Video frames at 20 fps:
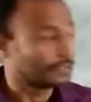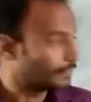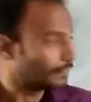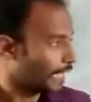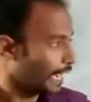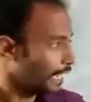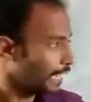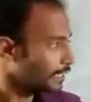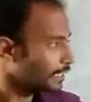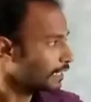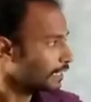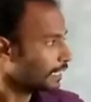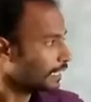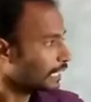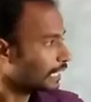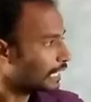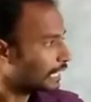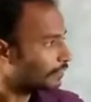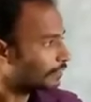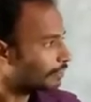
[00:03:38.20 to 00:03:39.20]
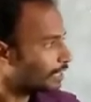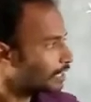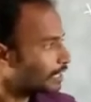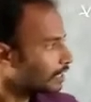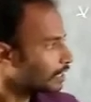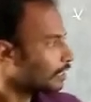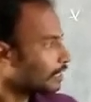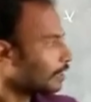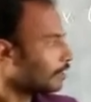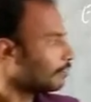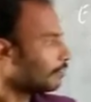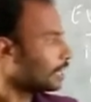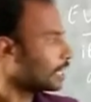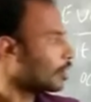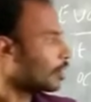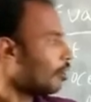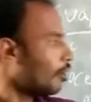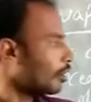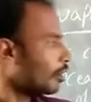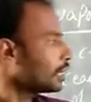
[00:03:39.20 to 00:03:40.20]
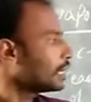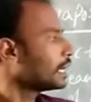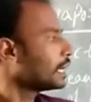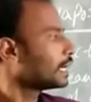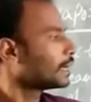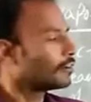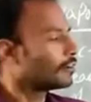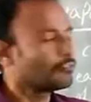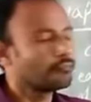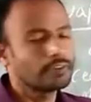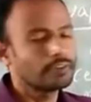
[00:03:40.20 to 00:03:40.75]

That liquid we call